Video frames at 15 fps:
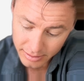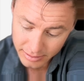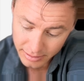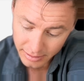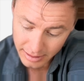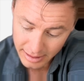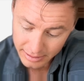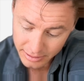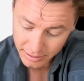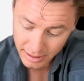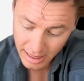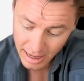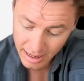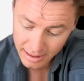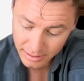So the answer
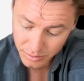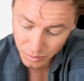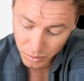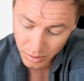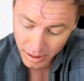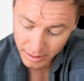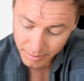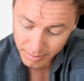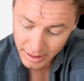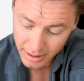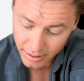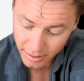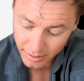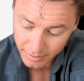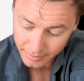to A is 1
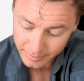meter.